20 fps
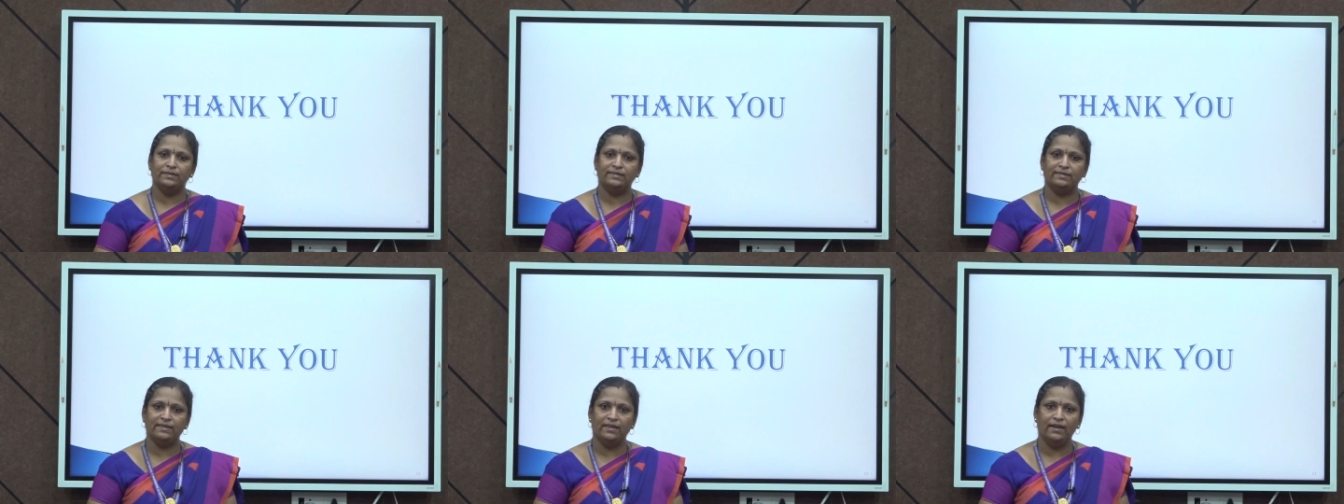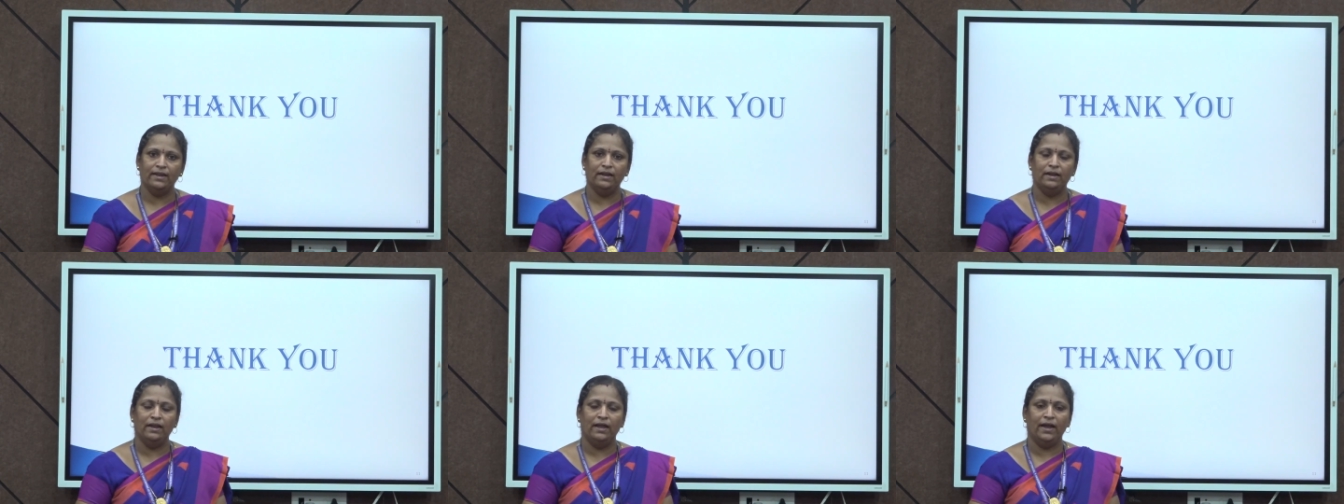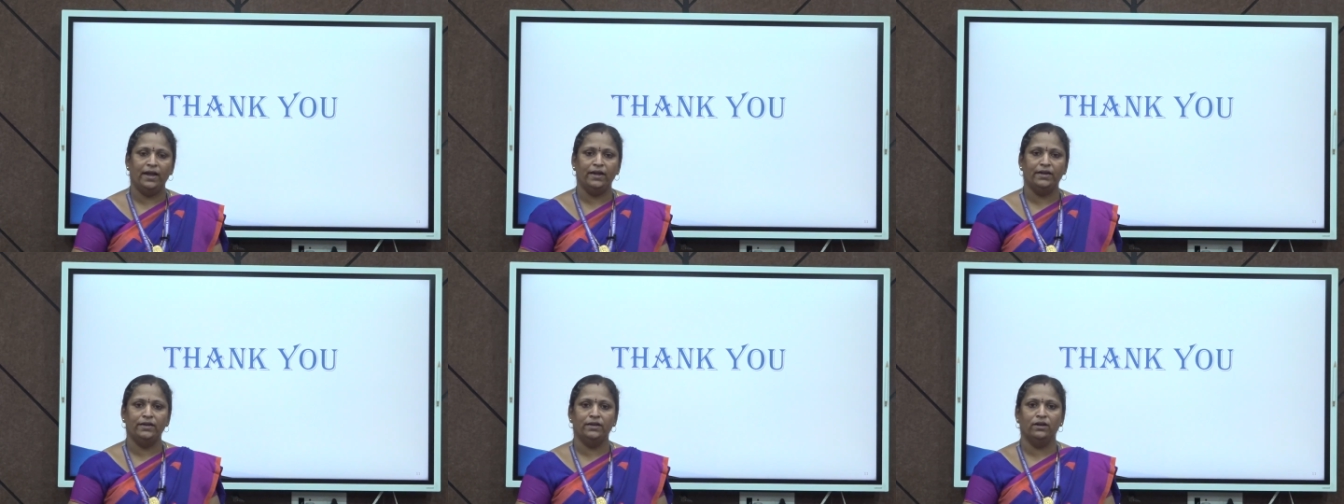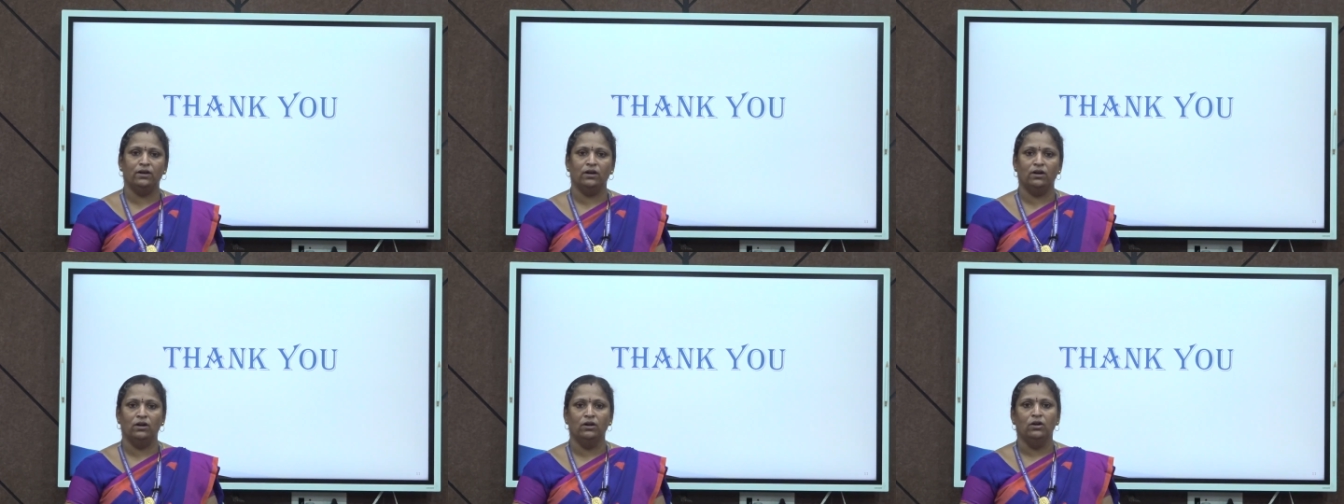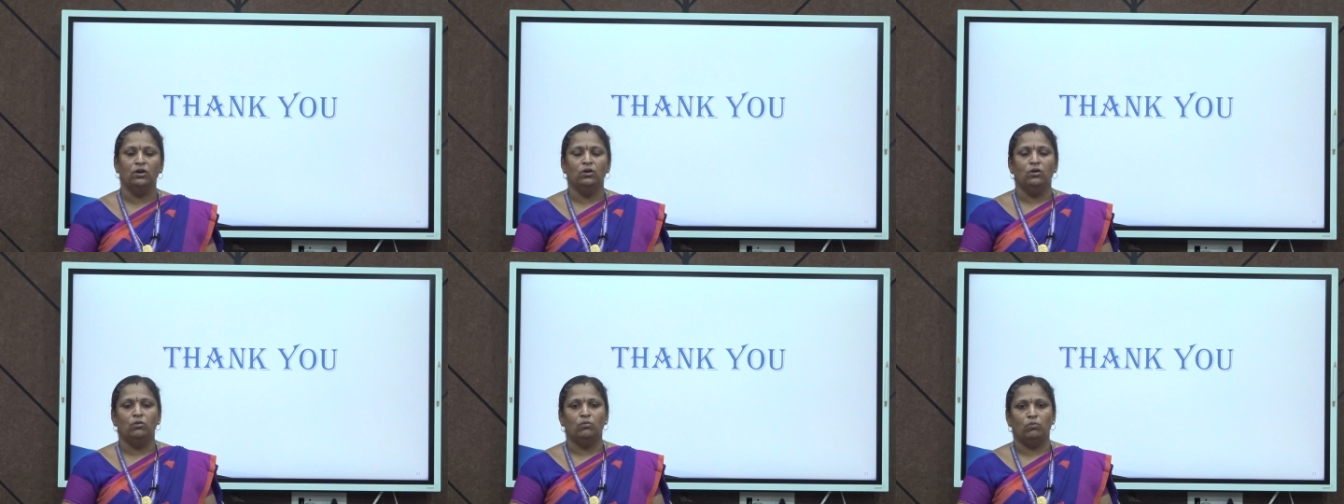cell and uh,
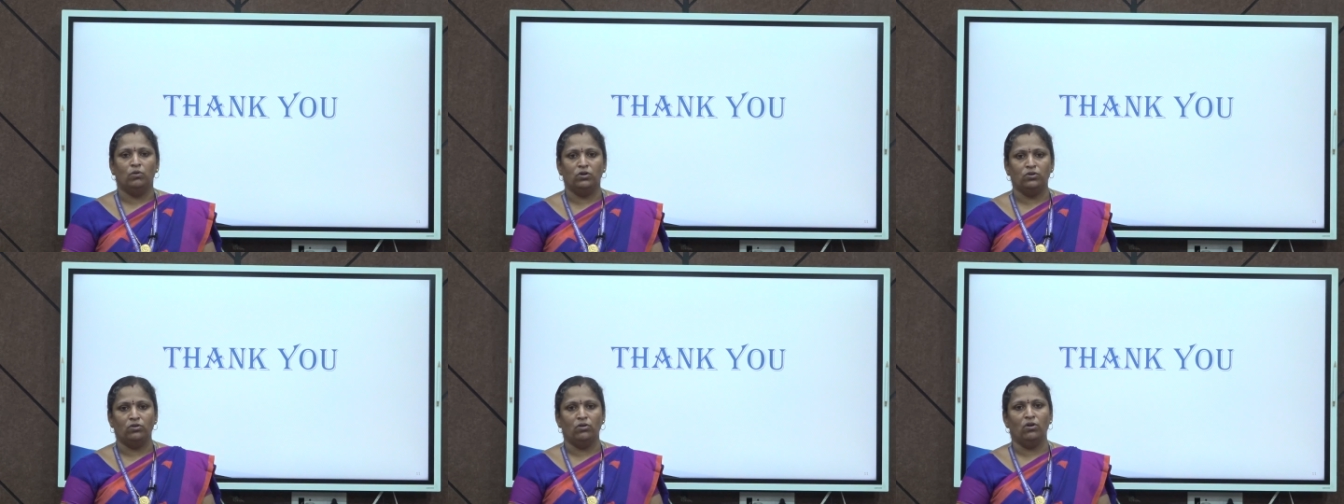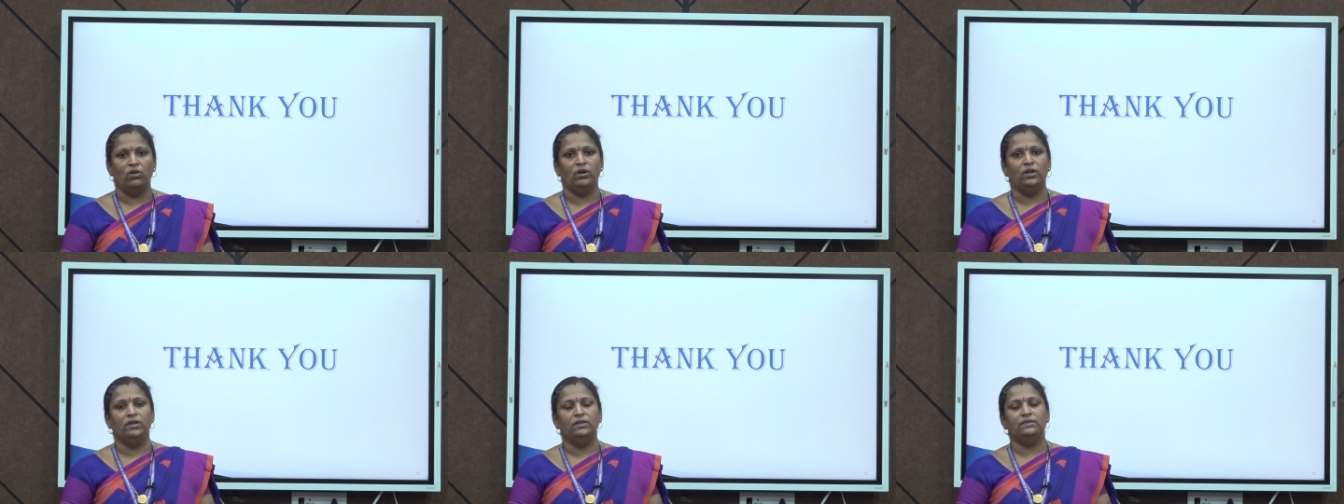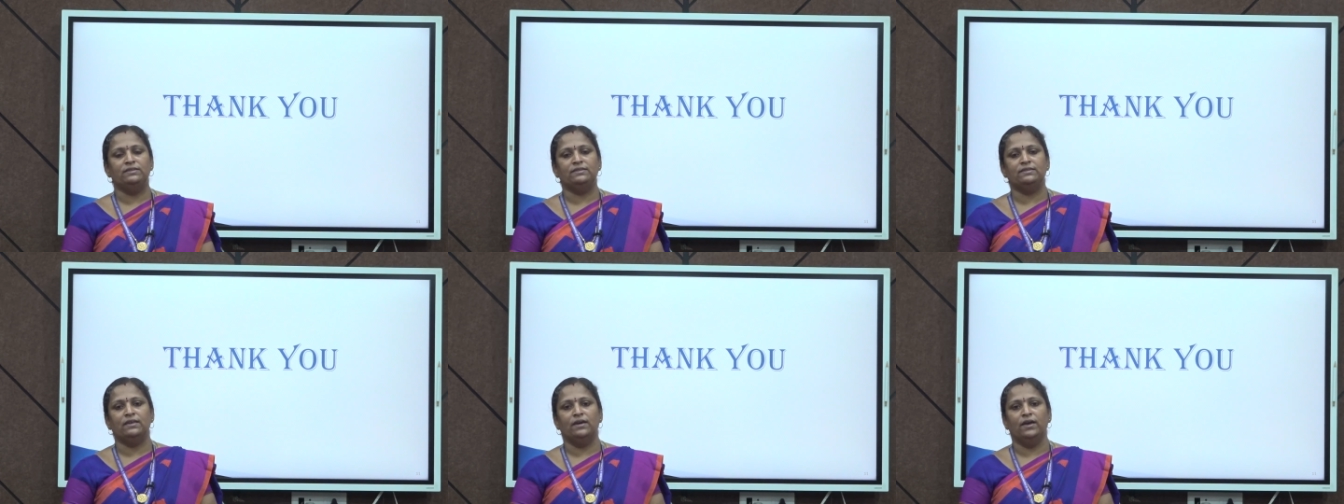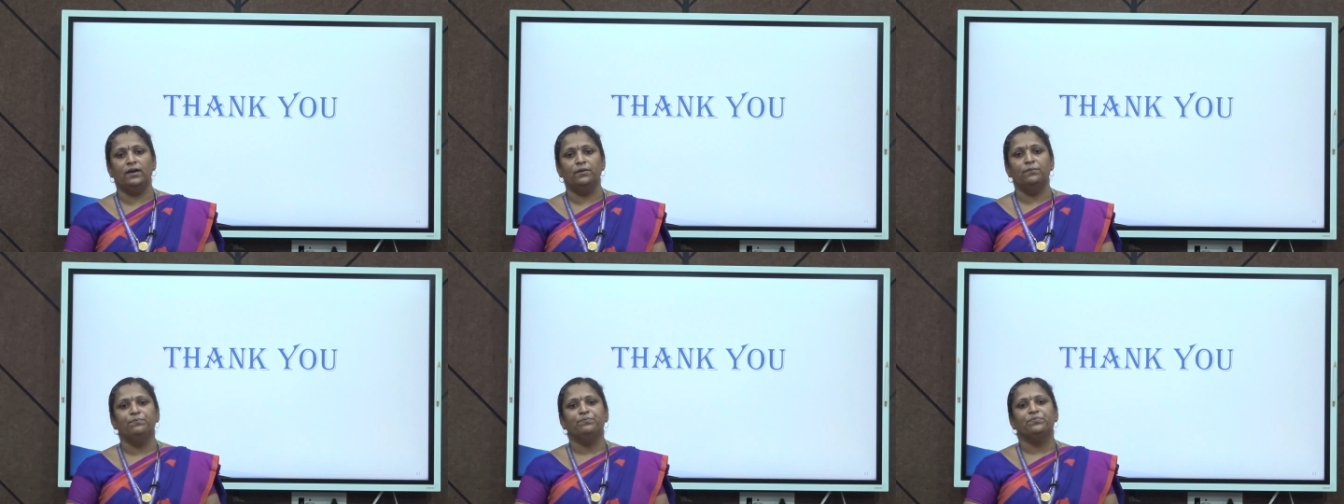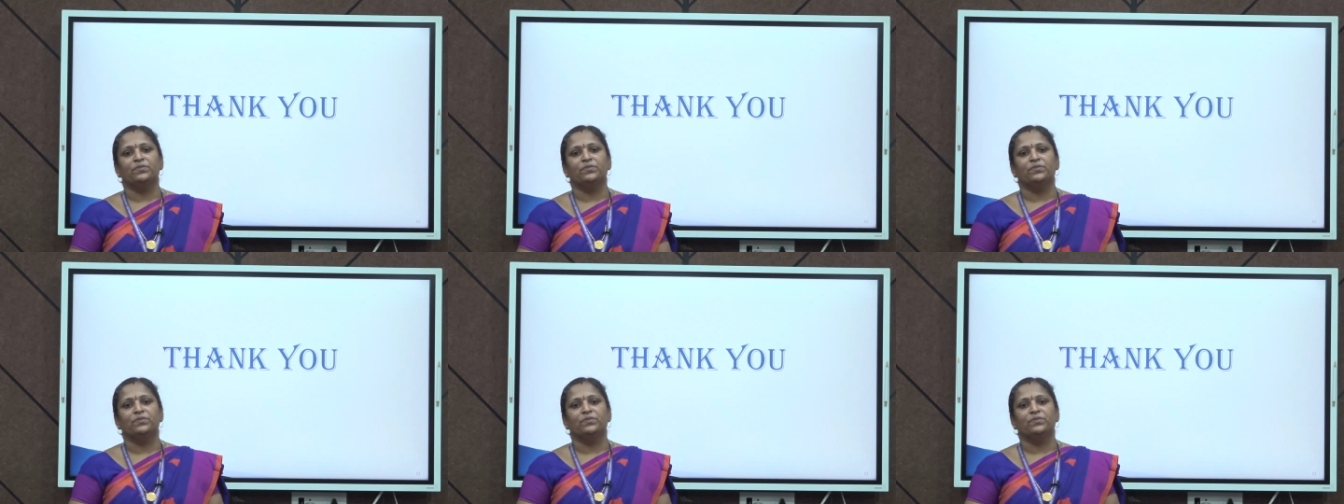what are all its uh,